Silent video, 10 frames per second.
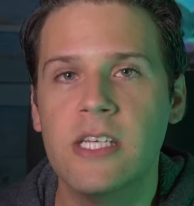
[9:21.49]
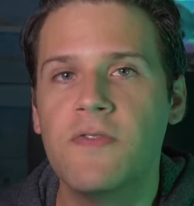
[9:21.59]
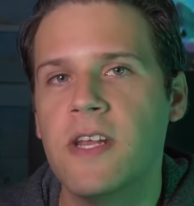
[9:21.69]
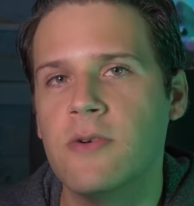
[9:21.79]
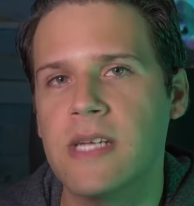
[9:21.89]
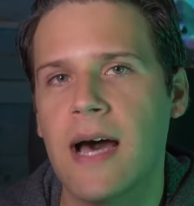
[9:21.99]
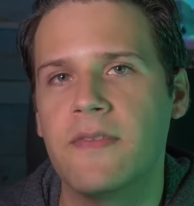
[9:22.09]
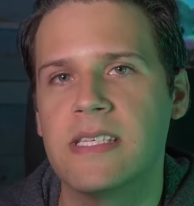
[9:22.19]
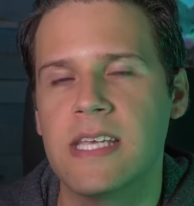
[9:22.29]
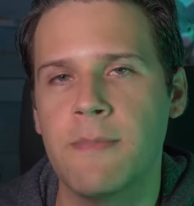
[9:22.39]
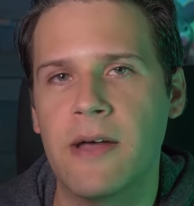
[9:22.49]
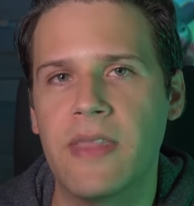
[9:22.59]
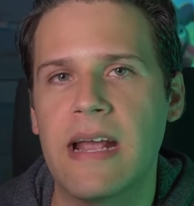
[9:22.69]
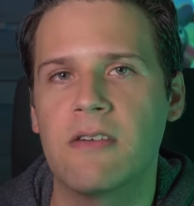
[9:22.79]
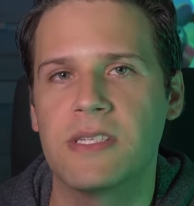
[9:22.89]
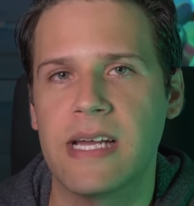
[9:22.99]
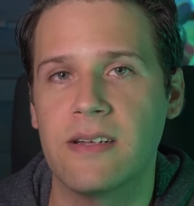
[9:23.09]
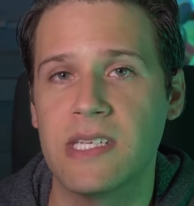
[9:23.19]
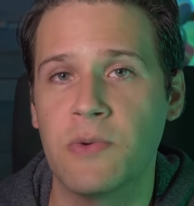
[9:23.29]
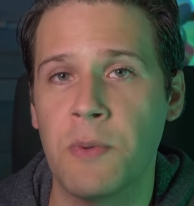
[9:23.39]
This video is obviously about the
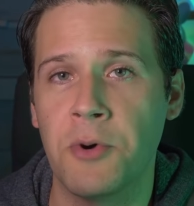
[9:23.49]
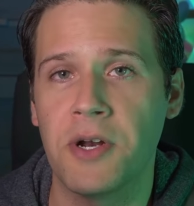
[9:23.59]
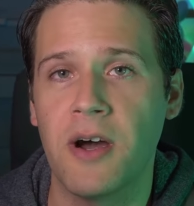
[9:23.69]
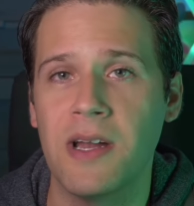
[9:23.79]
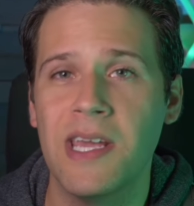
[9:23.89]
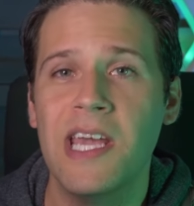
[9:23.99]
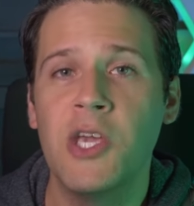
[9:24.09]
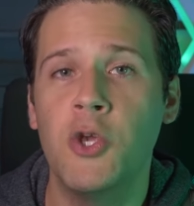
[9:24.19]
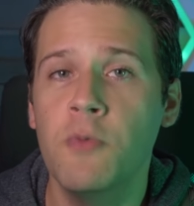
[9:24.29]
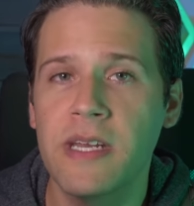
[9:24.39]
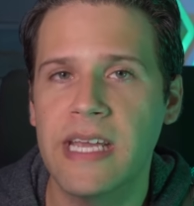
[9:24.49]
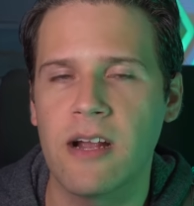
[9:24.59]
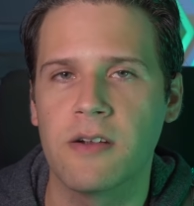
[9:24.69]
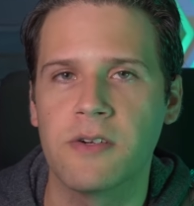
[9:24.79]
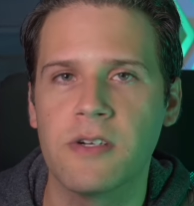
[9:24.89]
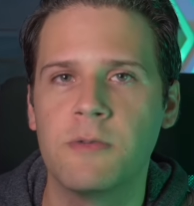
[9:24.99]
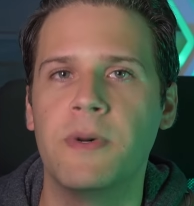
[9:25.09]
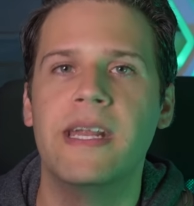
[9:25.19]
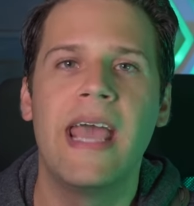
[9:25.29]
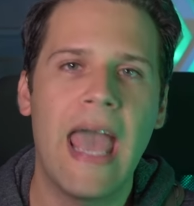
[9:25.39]
hairstyles that we put on human characters,
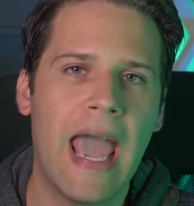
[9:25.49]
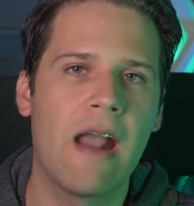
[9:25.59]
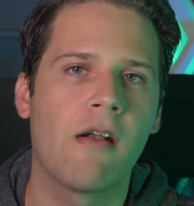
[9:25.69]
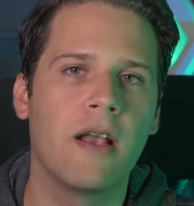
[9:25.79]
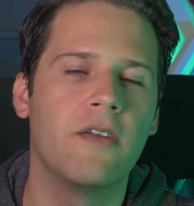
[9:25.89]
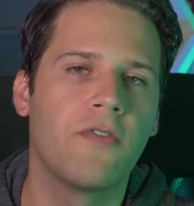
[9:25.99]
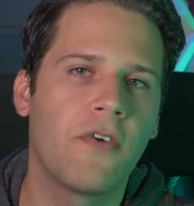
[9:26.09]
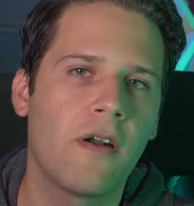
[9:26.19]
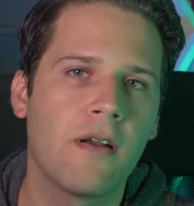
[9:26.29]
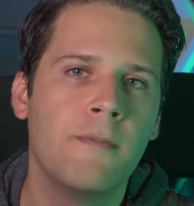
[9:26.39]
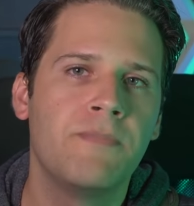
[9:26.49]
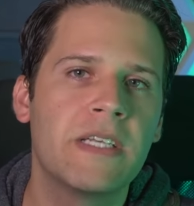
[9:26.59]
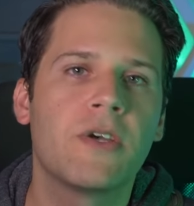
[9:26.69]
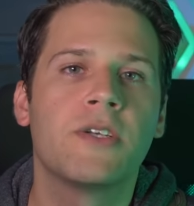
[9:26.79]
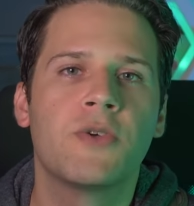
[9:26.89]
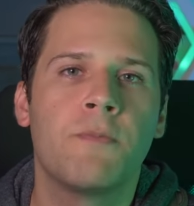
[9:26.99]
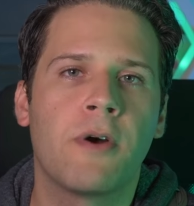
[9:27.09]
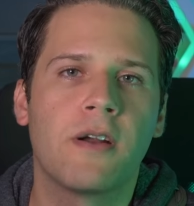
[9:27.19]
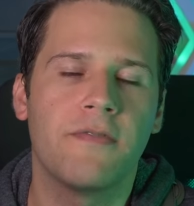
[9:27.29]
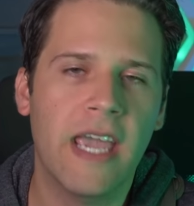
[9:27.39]
but hair and fur is also a
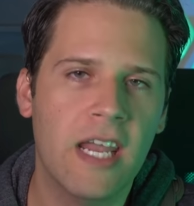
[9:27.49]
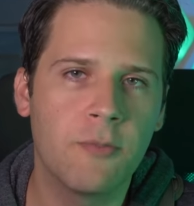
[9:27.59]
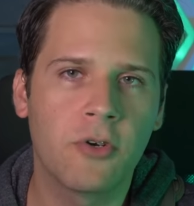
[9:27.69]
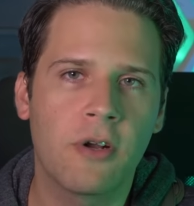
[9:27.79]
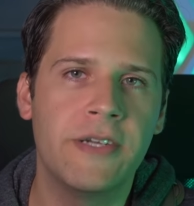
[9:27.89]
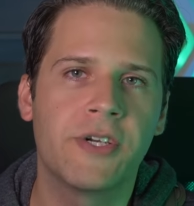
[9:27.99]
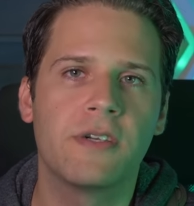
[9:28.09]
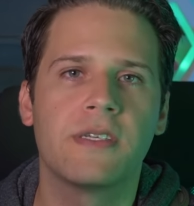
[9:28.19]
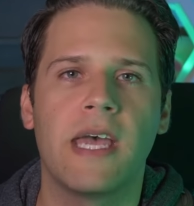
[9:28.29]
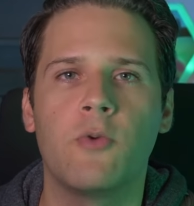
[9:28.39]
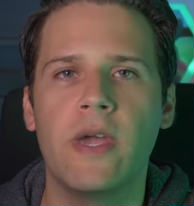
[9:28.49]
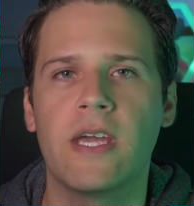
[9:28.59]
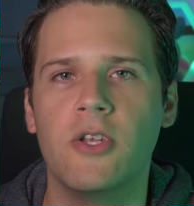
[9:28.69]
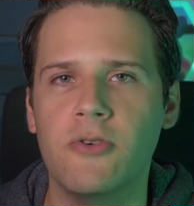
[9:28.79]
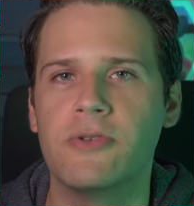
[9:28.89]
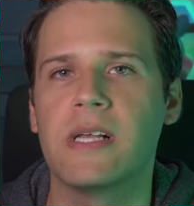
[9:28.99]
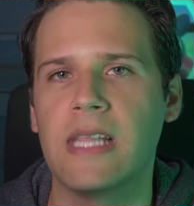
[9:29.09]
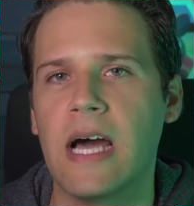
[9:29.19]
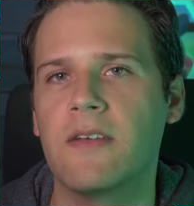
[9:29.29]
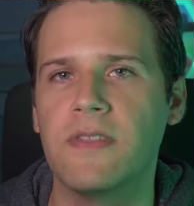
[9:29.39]
part of animal creatures, and we can use a
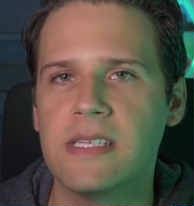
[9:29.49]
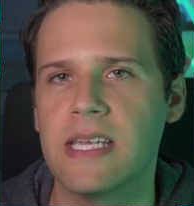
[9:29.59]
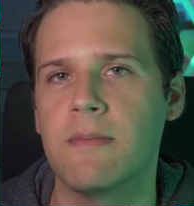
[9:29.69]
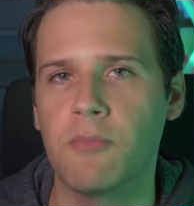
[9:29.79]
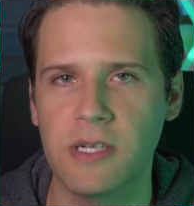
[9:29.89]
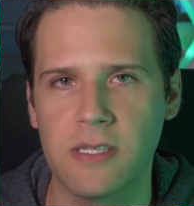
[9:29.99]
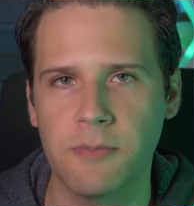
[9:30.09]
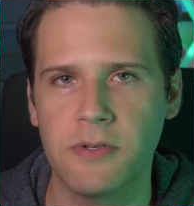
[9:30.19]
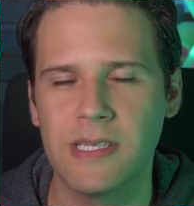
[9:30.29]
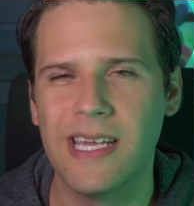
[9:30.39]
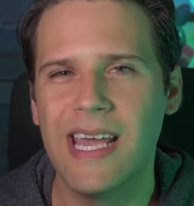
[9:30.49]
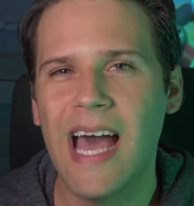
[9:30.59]
lot of the same principles.